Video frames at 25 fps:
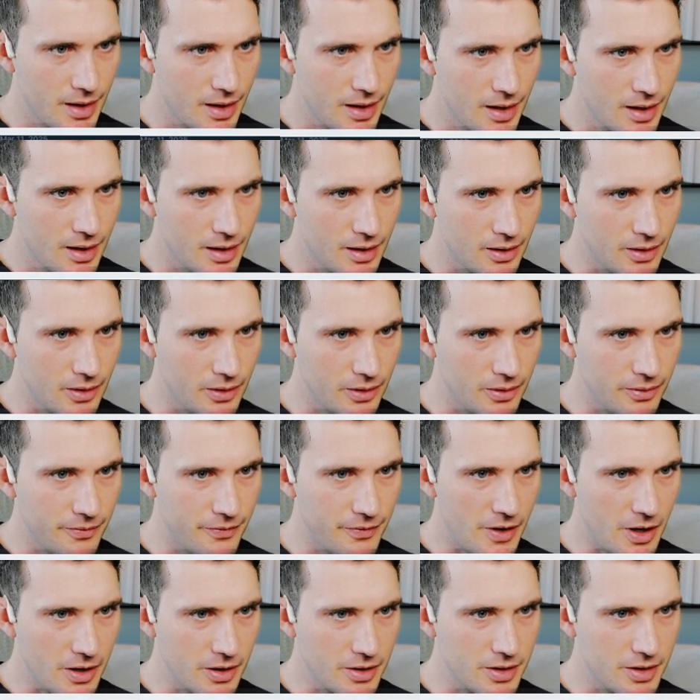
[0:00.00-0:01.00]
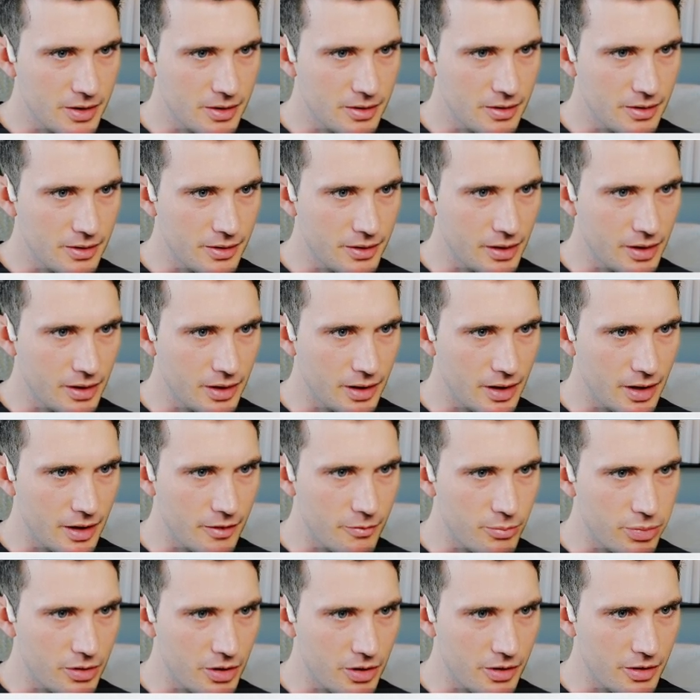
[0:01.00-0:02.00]
Use functional declarative
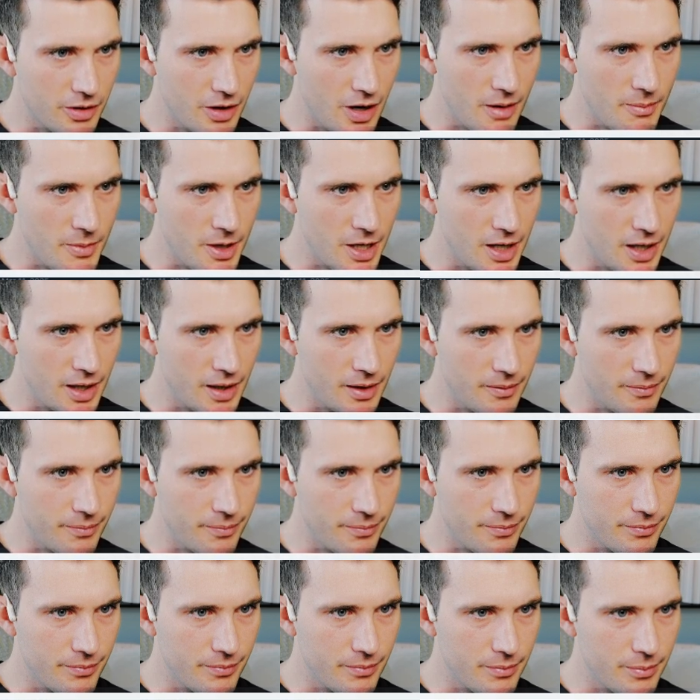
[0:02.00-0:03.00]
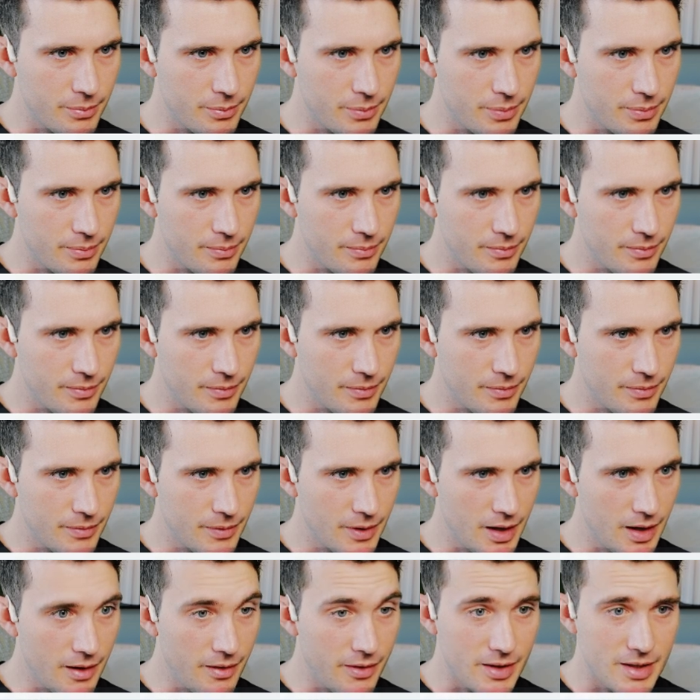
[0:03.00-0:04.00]
programming.
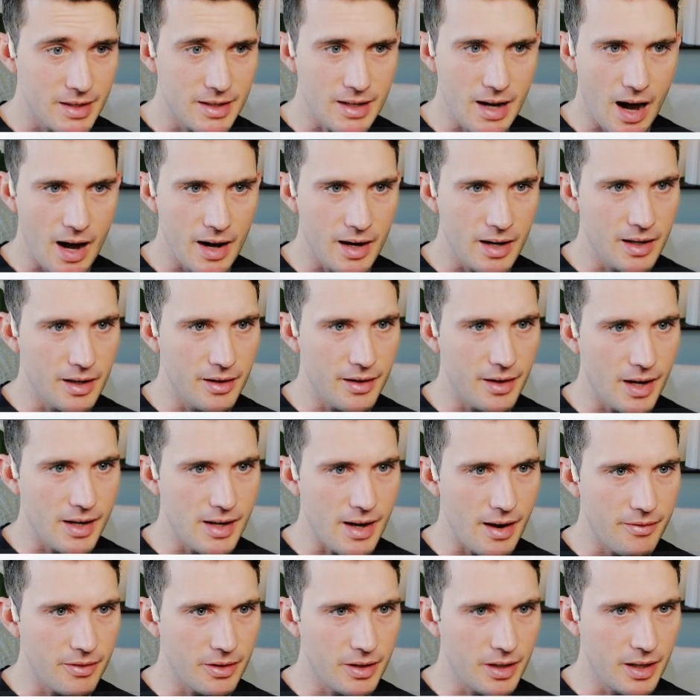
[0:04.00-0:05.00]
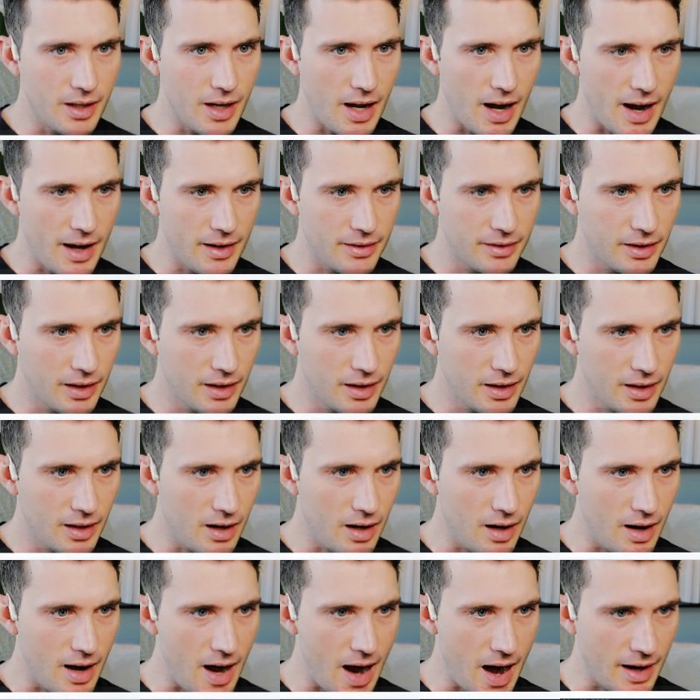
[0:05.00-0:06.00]
If it's not in here, then I definitely need to ask it
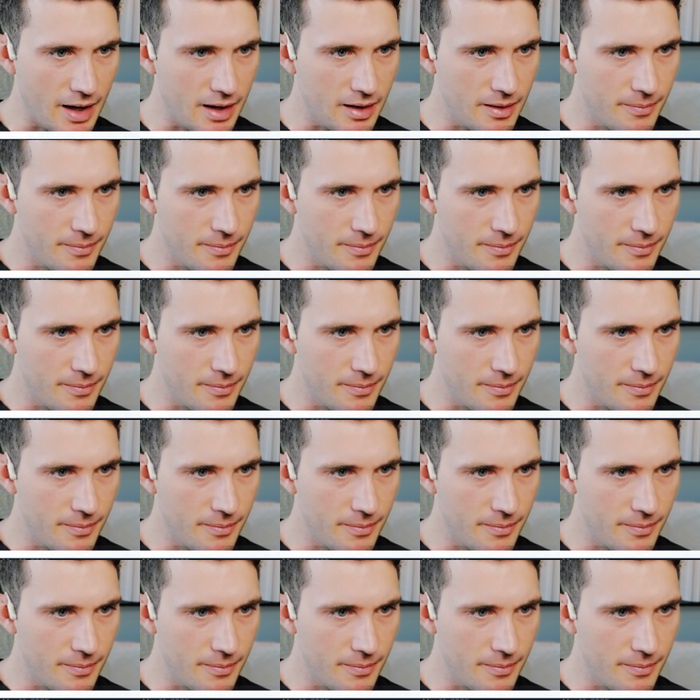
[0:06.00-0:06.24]
or add it.